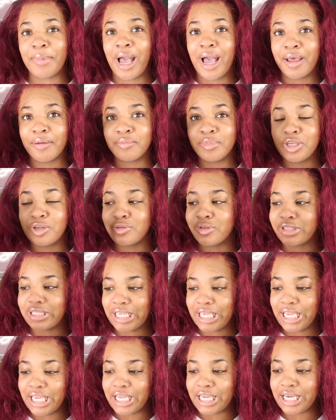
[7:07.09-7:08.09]
I'm
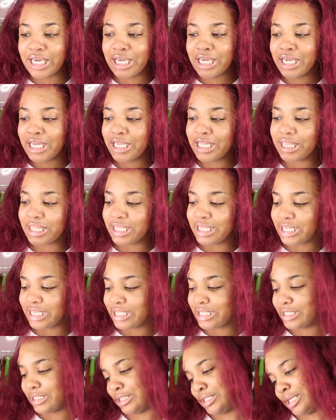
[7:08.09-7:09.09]
using
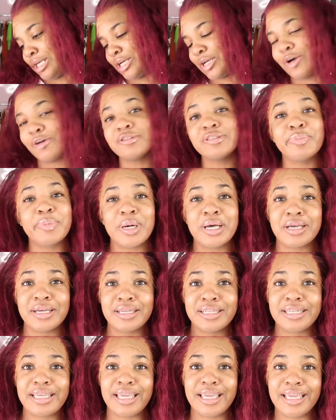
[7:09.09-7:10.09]
this Ghost
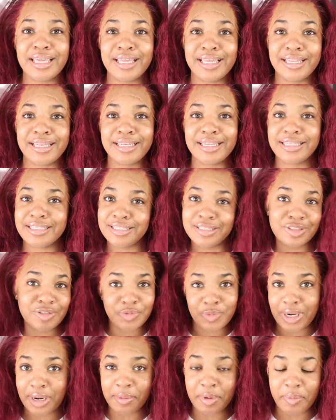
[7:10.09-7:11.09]
Bond, and this is
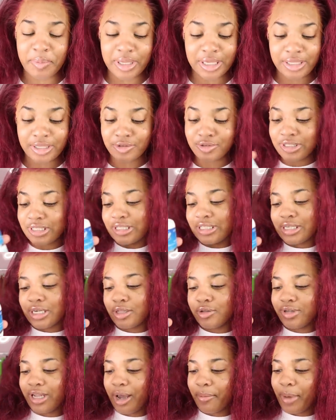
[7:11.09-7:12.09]
what I'm gonna be using to
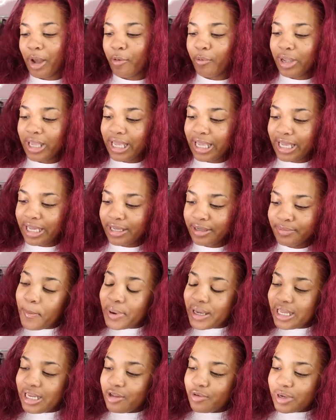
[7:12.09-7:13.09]
glue down my wig.
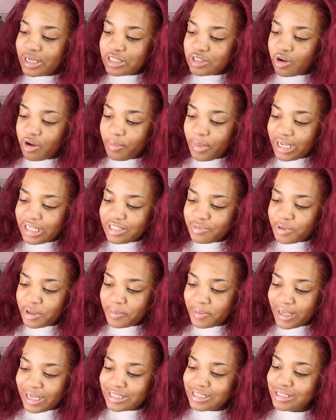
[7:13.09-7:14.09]
But anyways, on my
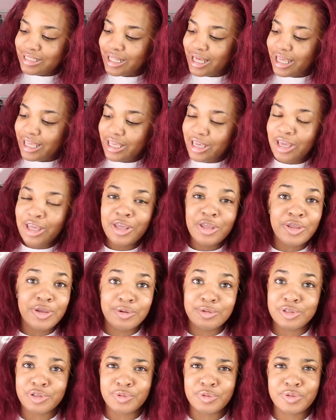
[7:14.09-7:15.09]
Explore page, like
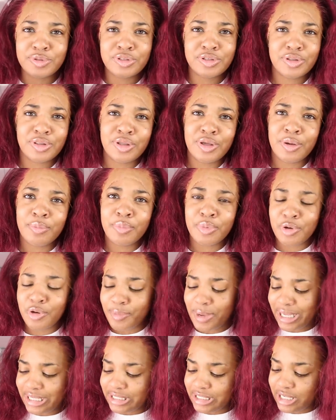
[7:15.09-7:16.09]
usual, so then
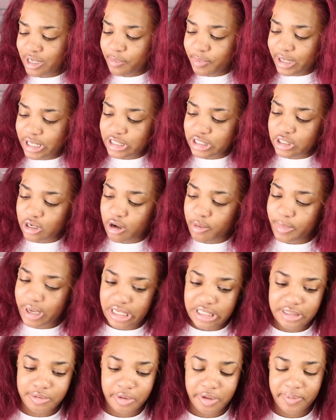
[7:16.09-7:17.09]
boom, I see a picture on my
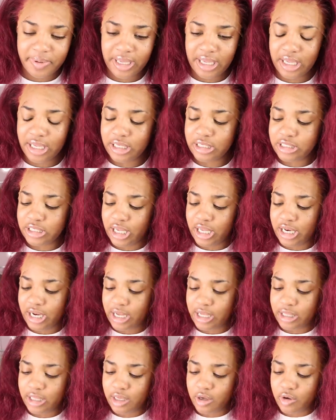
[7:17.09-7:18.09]
Explore page, and
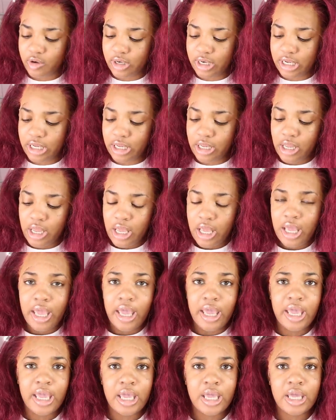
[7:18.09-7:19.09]
I click on it,
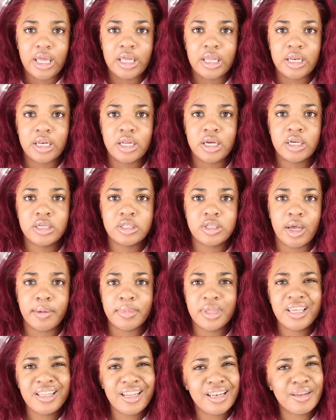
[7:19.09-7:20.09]
and so I'm
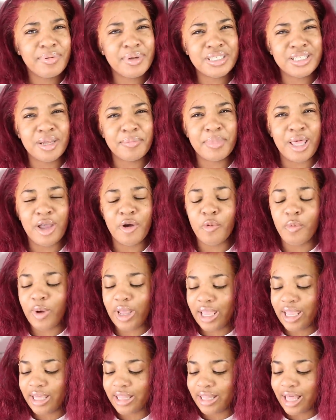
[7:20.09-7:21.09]
looking at the picture, I'm like,
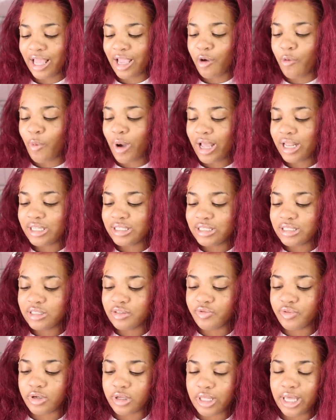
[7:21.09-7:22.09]
wait, like, why does
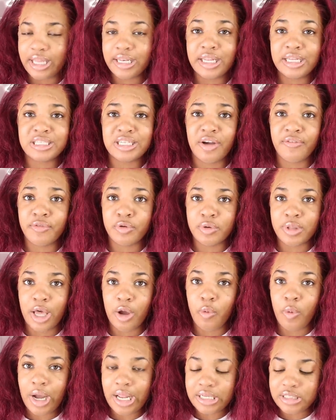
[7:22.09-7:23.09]
this feel like deja vu? Like,
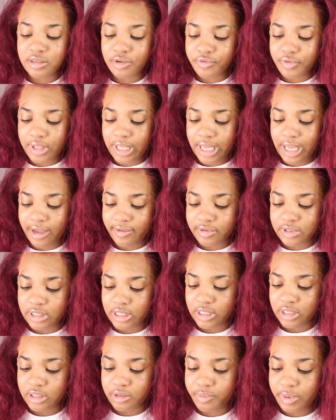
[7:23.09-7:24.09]
why does it feel like I've
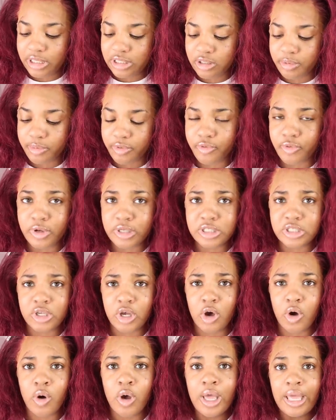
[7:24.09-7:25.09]
seen this picture before?
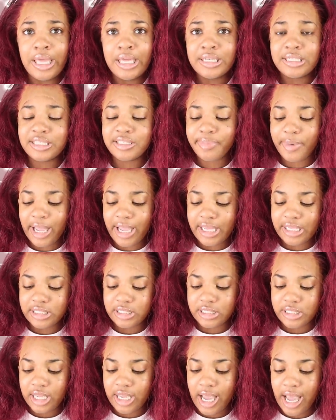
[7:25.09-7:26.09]
So just by
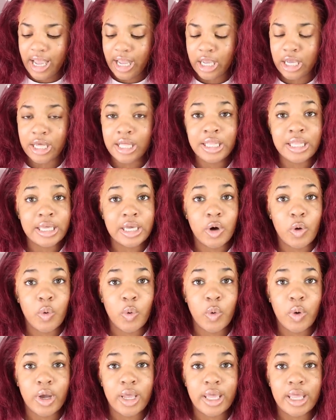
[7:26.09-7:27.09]
instinct, I click
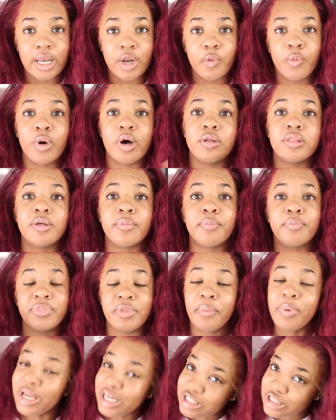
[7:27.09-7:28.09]
on, well, the
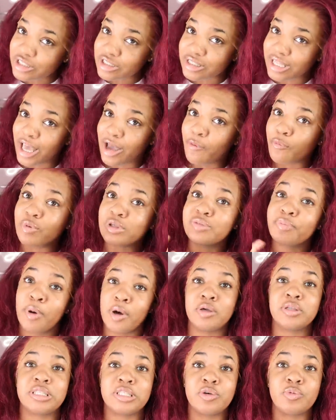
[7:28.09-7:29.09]
picture that was
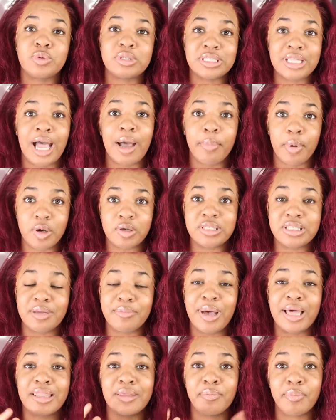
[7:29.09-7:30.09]
posted was not posted
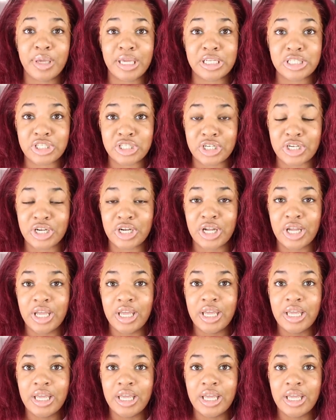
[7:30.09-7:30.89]
by the picture.